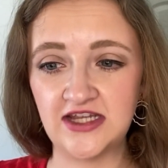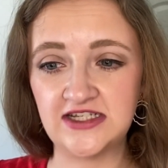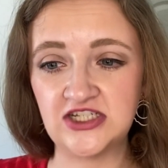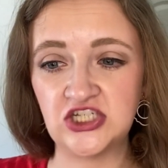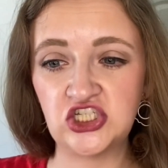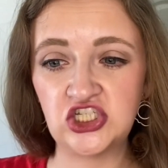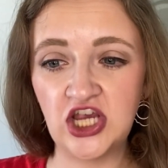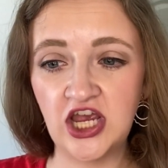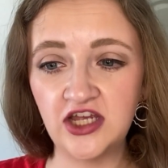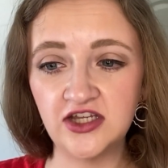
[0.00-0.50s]
to
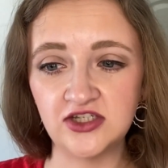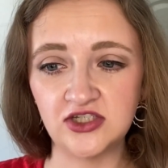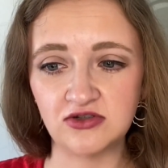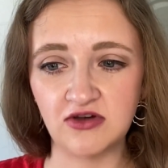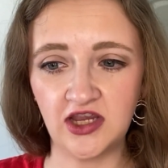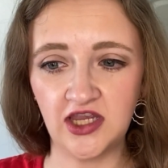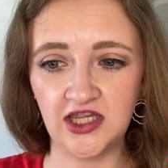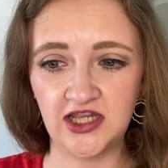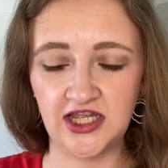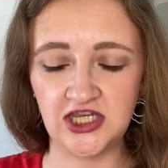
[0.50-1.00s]
challenge
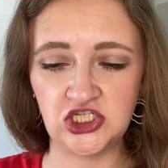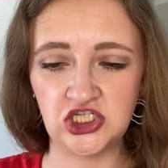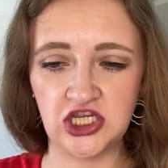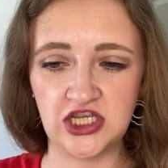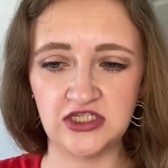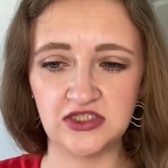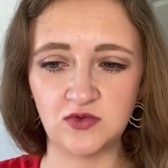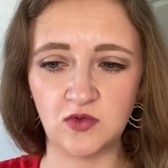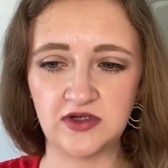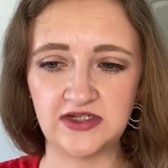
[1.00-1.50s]

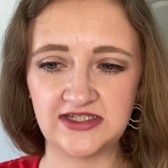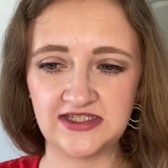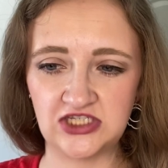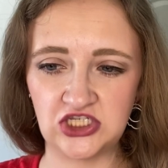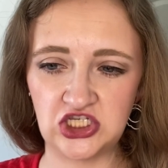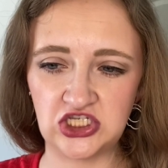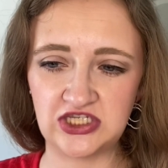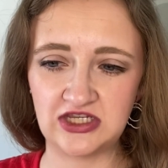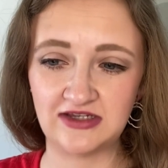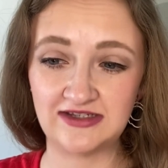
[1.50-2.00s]
regulations or
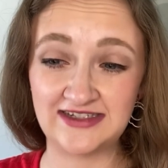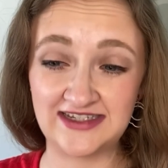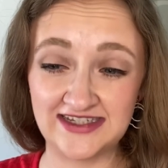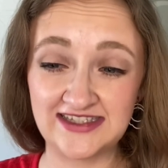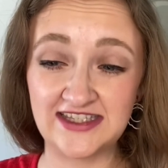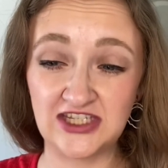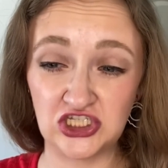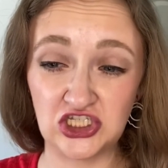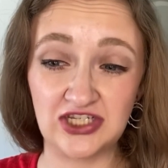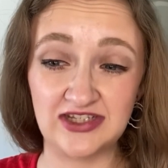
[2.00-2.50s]

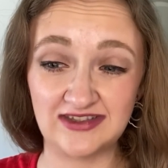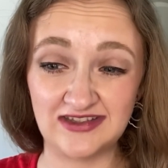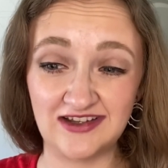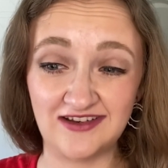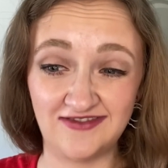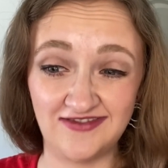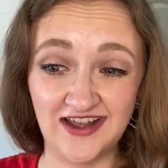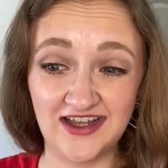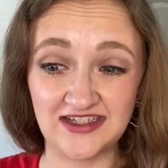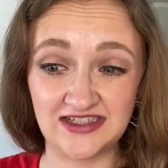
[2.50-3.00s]
decisions that
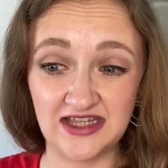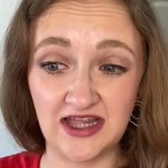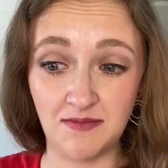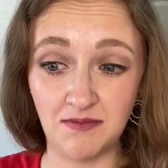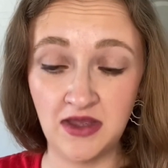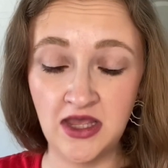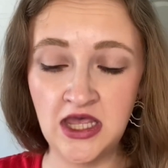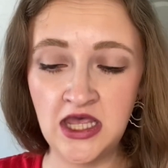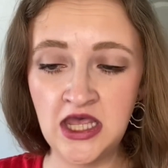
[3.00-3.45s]
affect them.